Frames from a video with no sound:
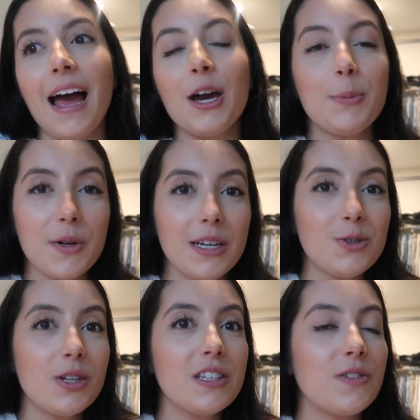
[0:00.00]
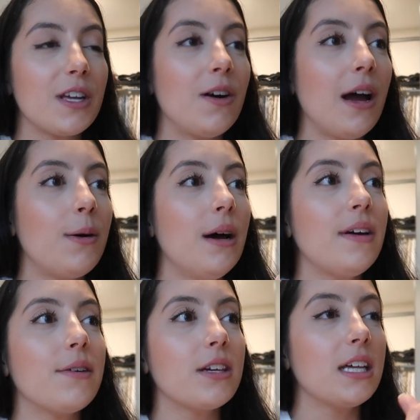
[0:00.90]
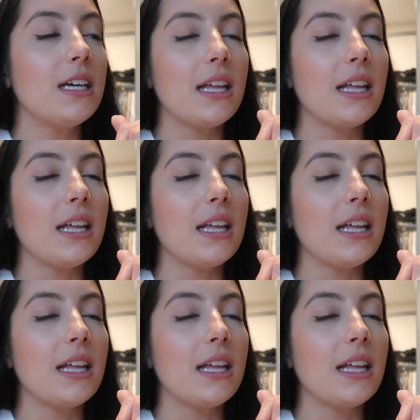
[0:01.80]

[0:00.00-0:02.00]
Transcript: I hope you guys enjoyed this video. I'll have everything